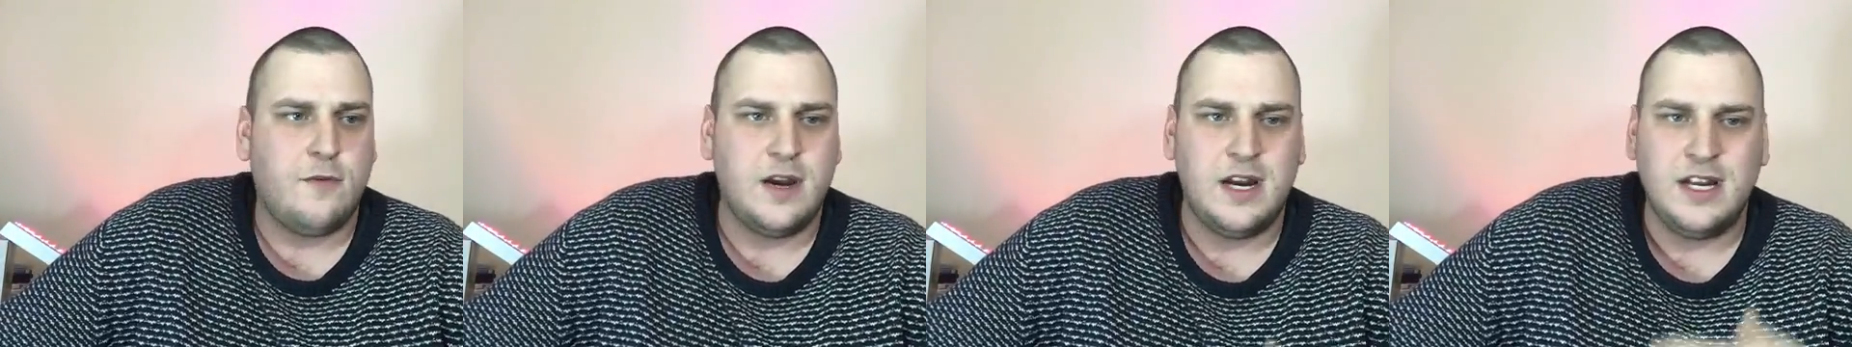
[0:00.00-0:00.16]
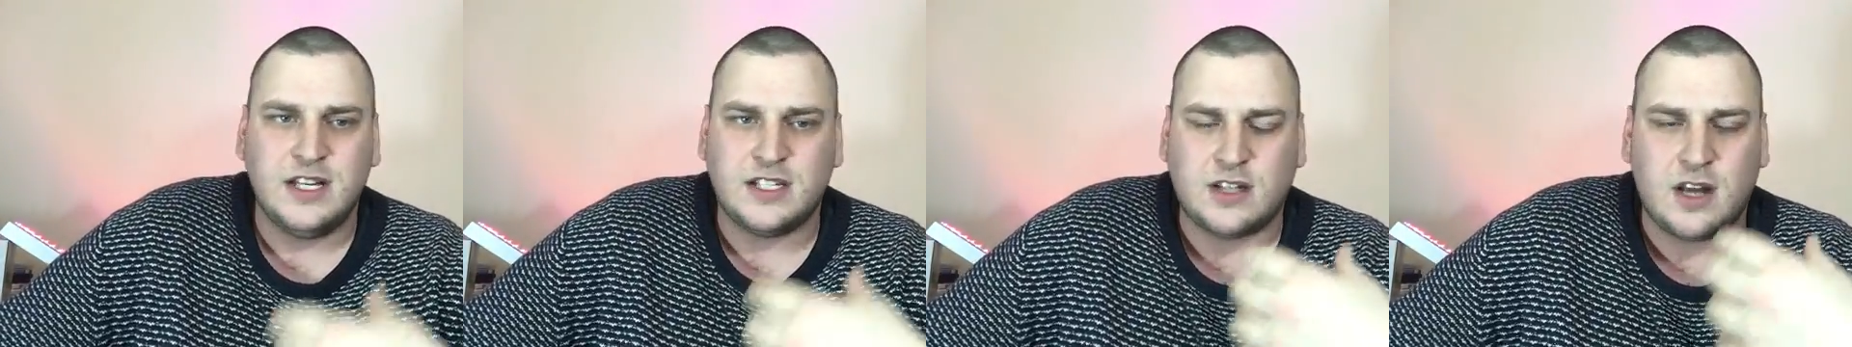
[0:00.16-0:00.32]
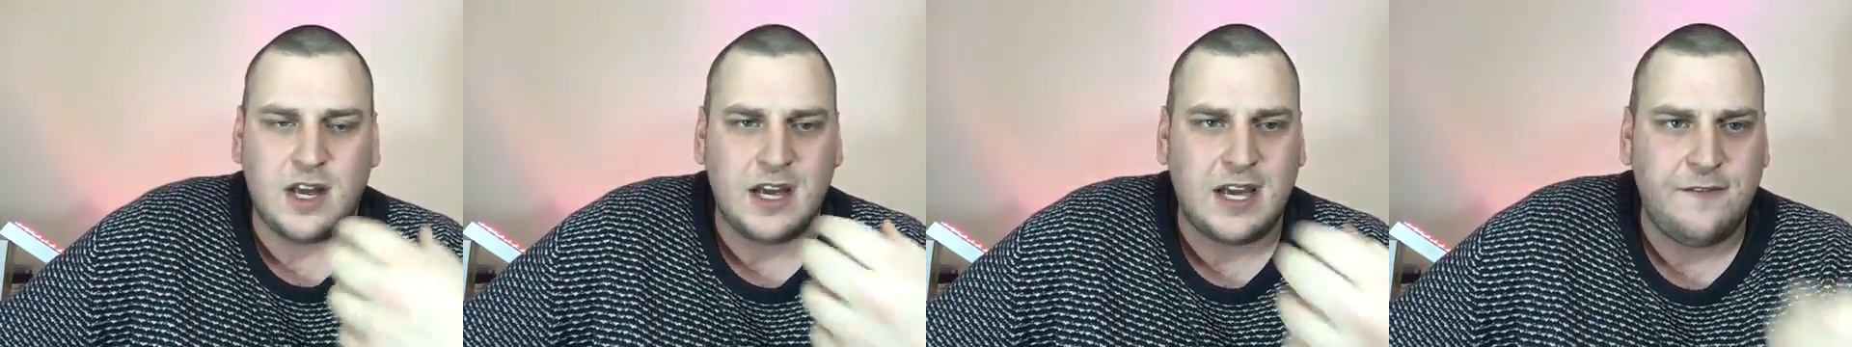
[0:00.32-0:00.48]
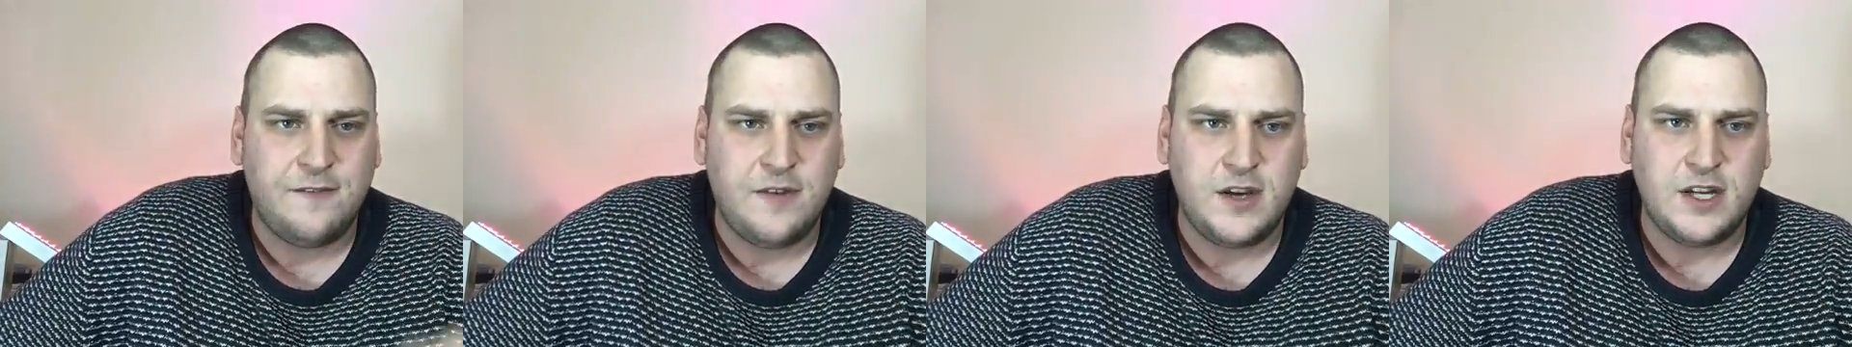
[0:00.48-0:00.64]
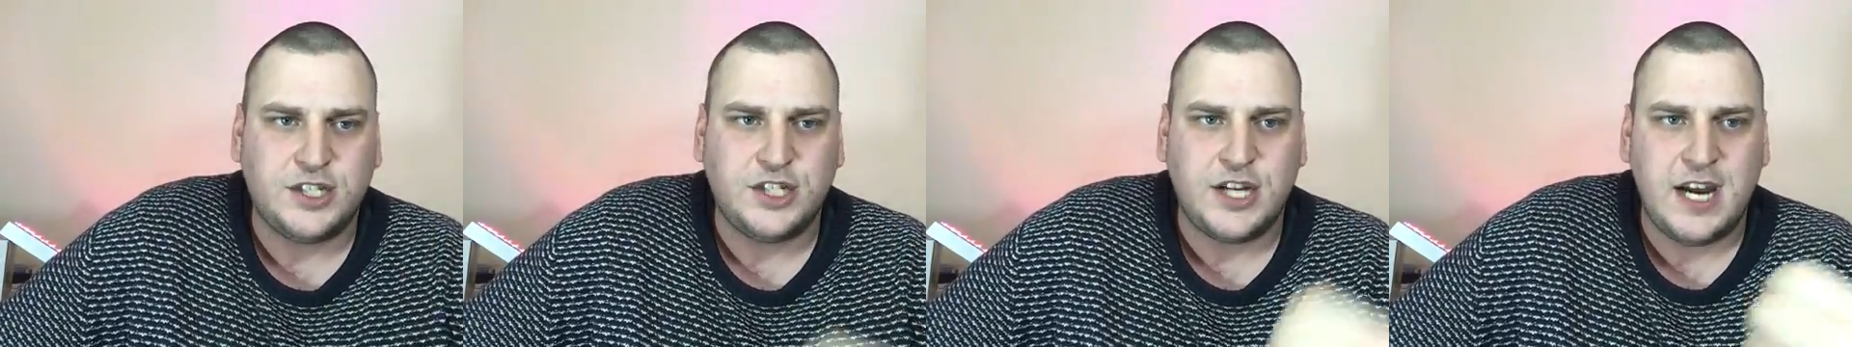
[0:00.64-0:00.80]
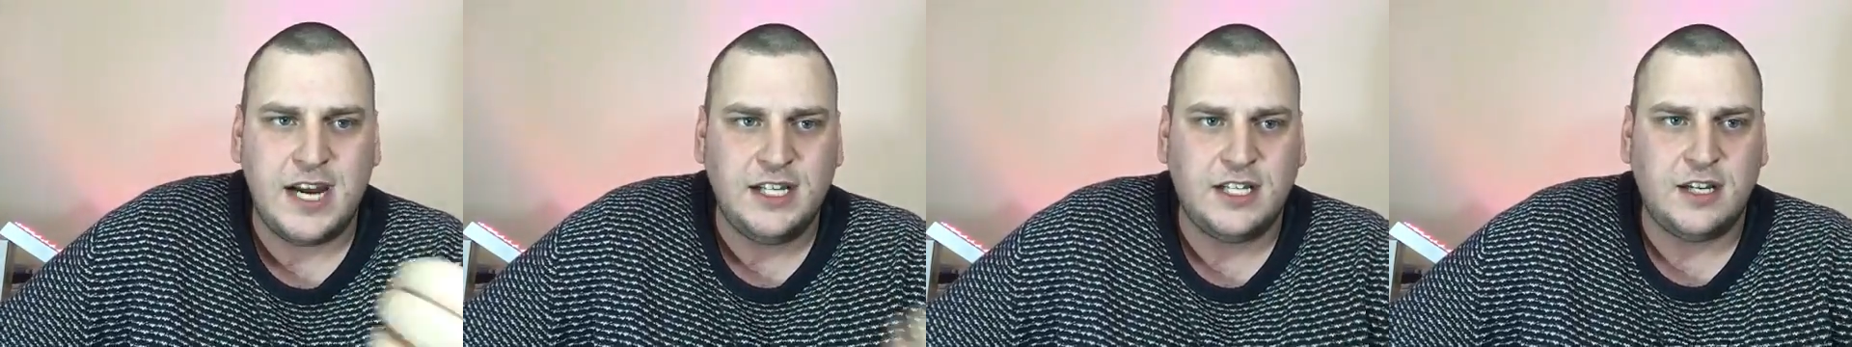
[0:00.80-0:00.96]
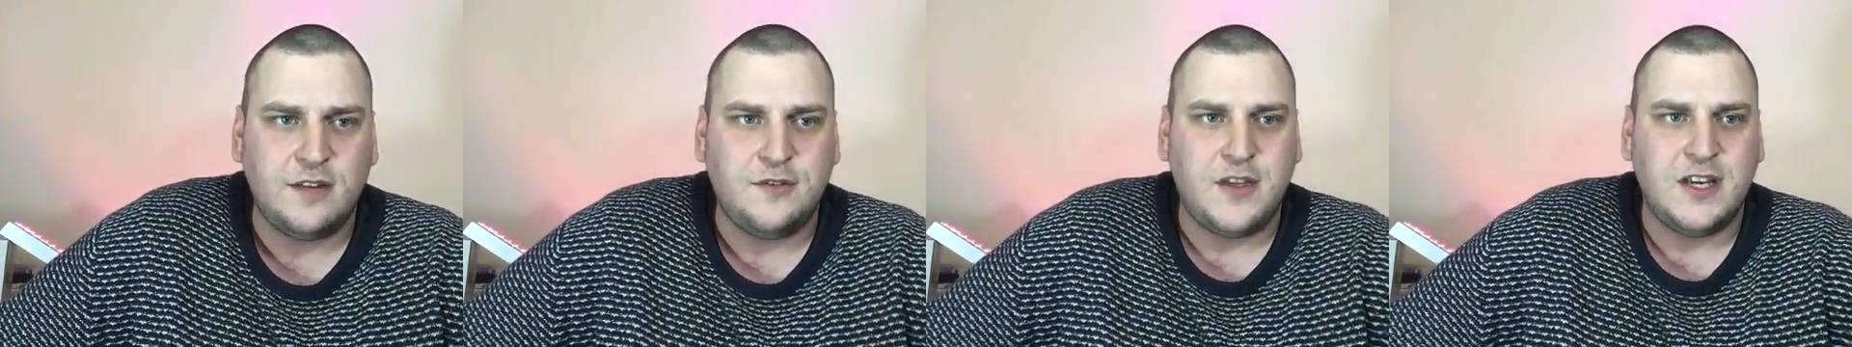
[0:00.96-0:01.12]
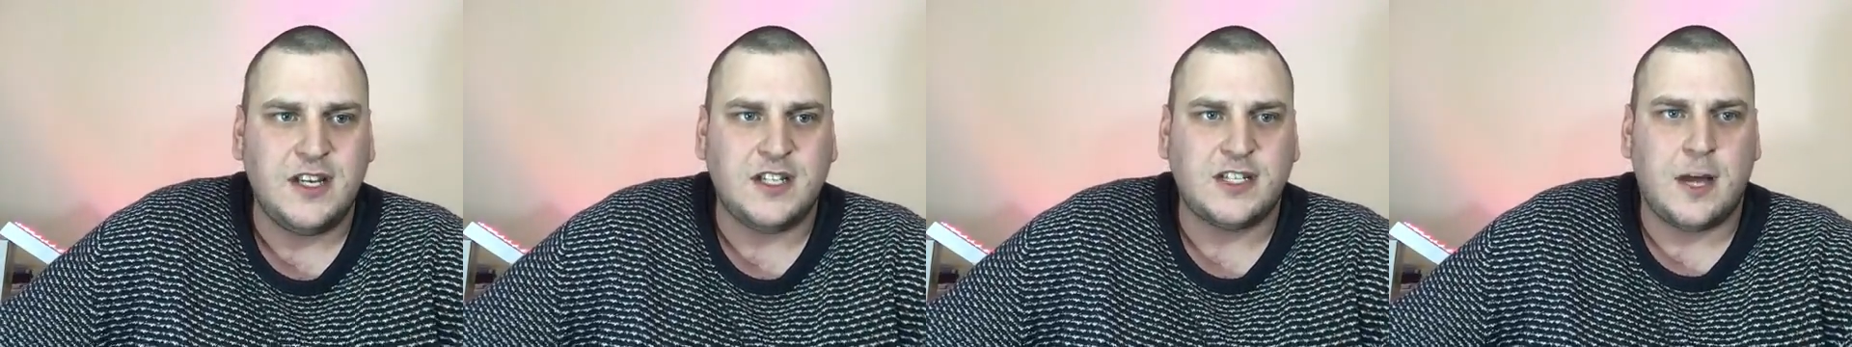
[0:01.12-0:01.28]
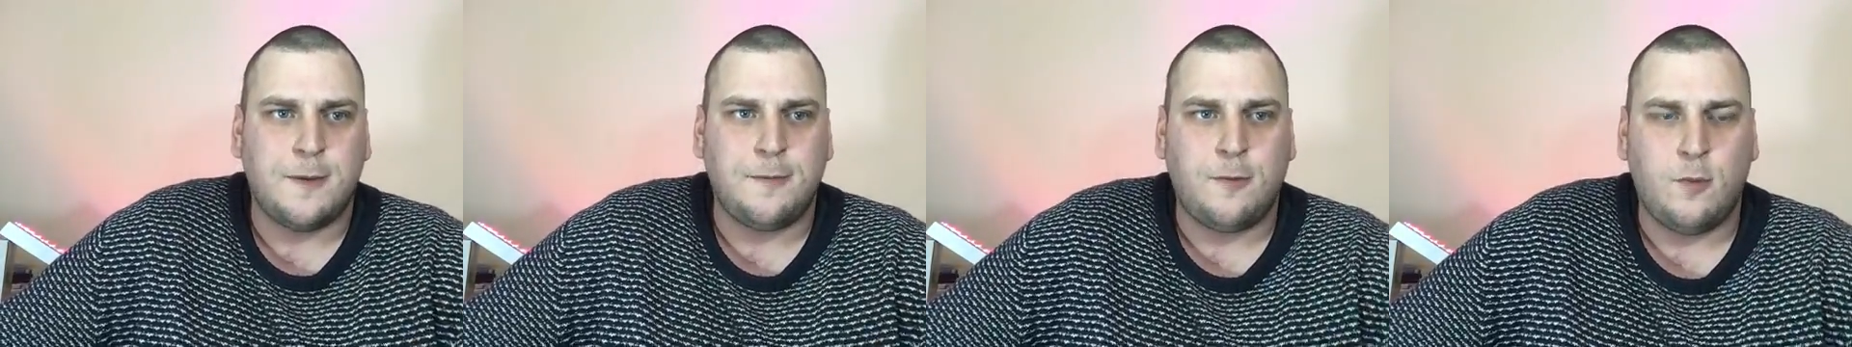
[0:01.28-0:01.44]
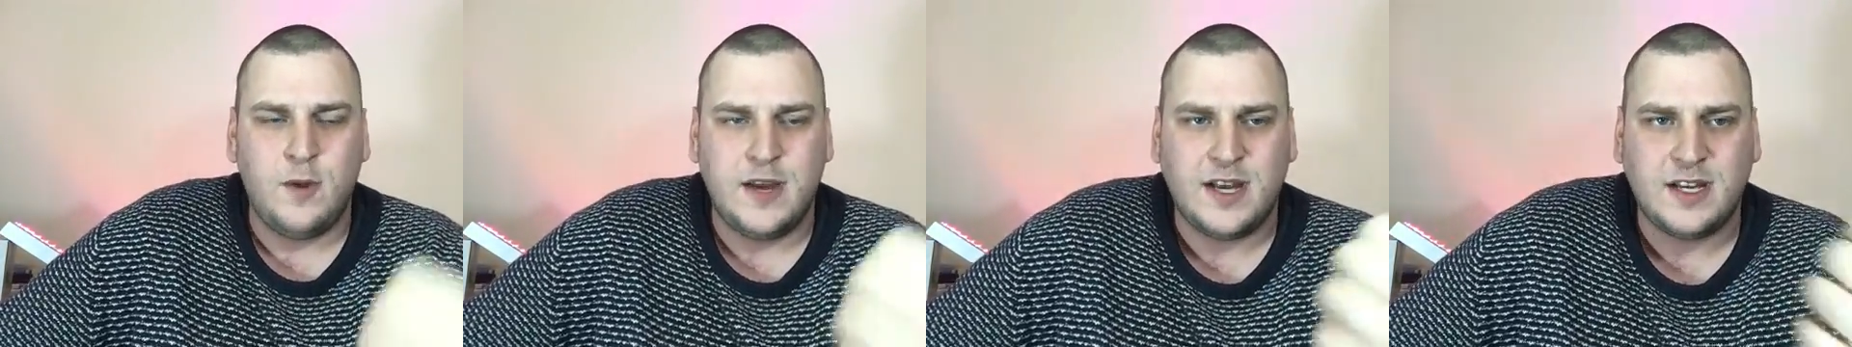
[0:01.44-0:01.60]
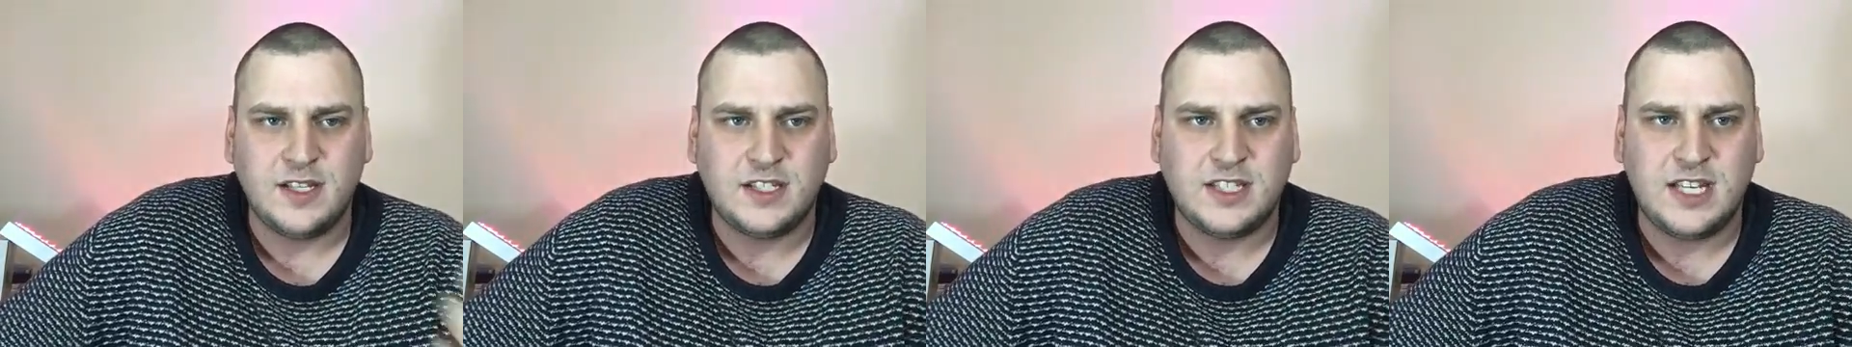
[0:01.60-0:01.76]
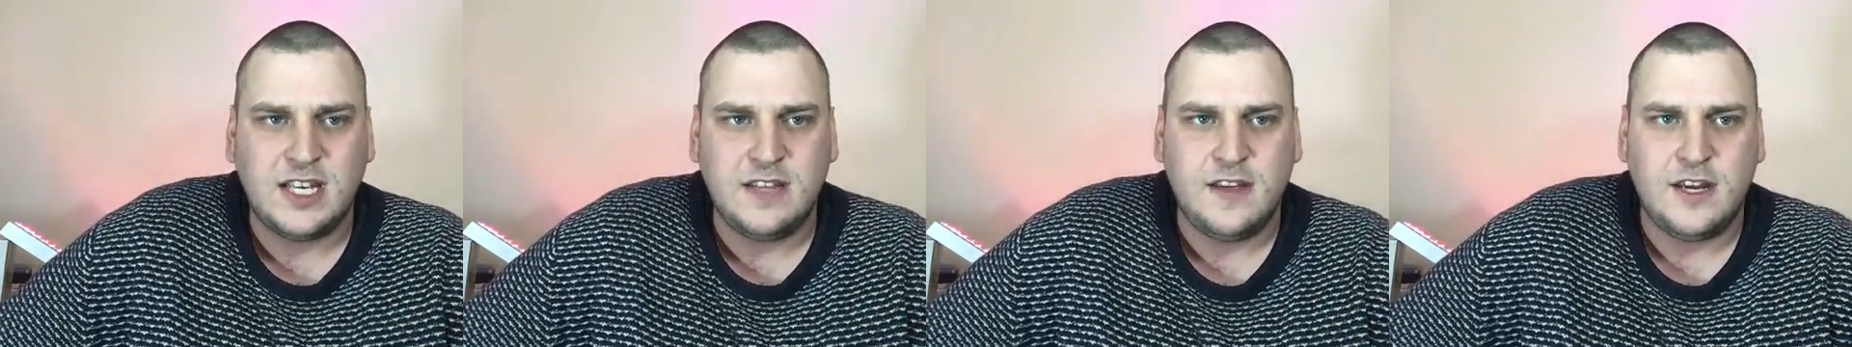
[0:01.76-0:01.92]
And it's like, if you're changing things up and we can
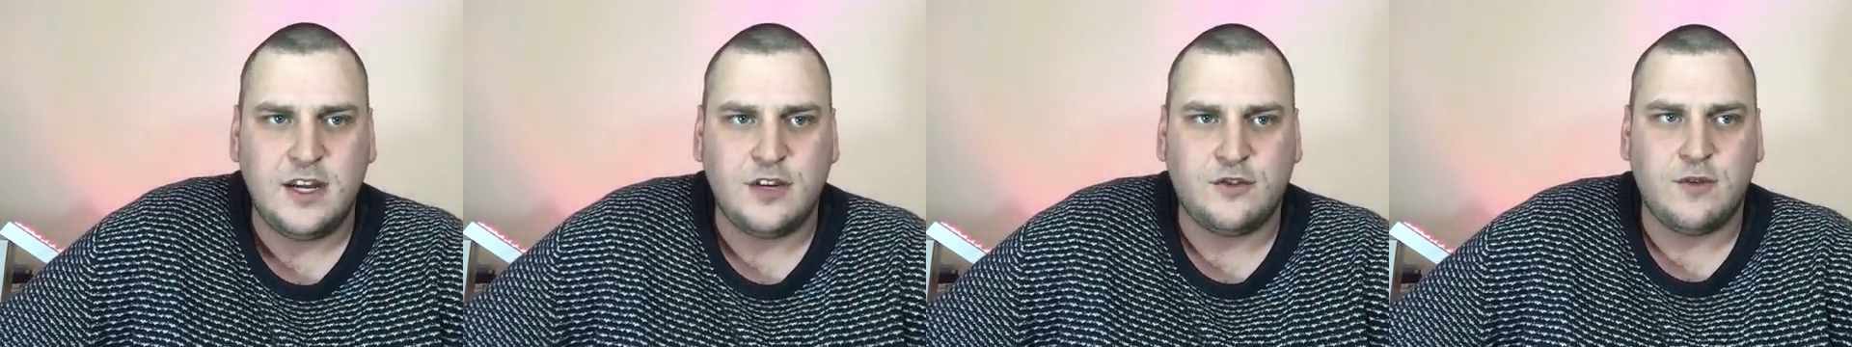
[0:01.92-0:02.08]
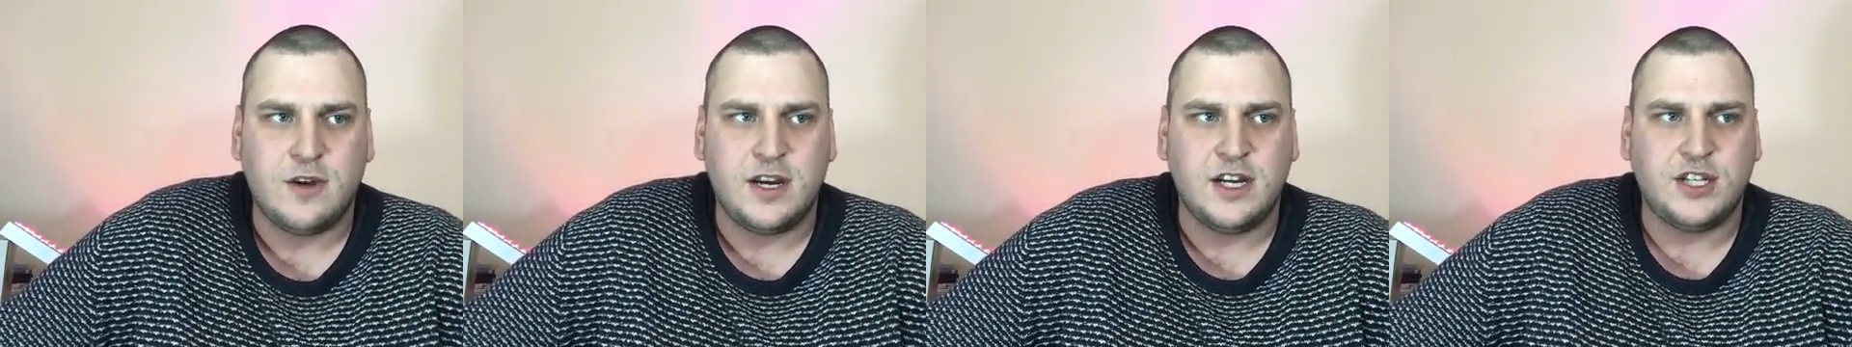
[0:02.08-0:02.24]
see that you're trying